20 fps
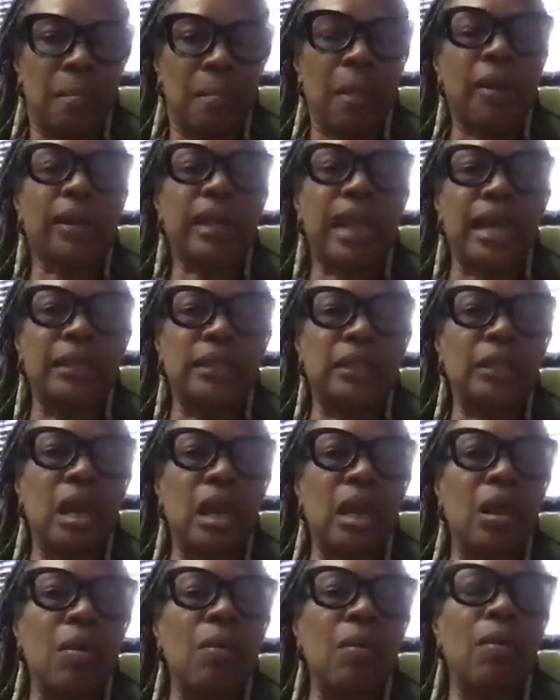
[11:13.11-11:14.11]
Okay,
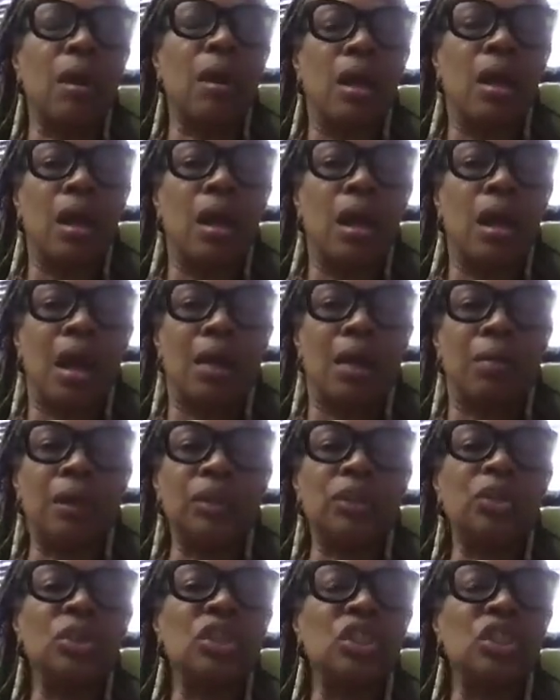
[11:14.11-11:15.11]
so I
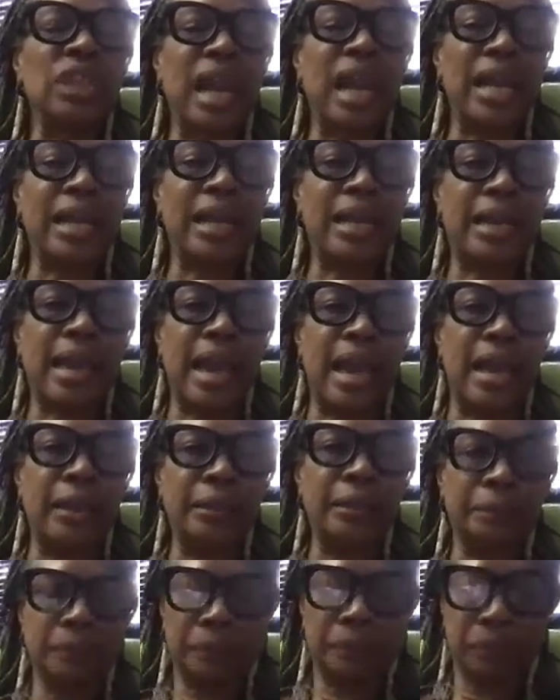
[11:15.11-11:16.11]
want you to check
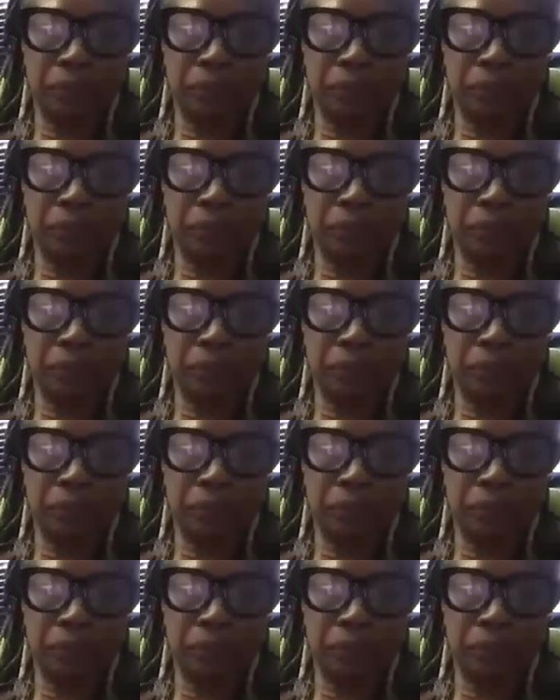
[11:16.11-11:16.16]
again.